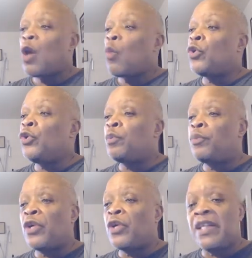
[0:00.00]
when you
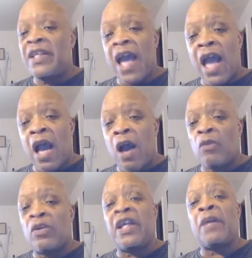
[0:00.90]
put it
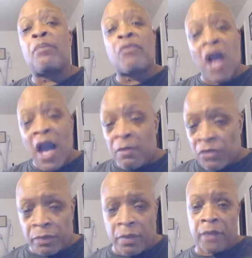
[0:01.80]
down, it
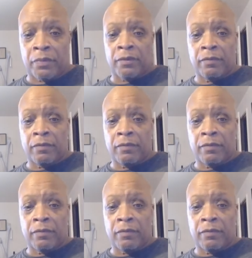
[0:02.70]
primes the paper.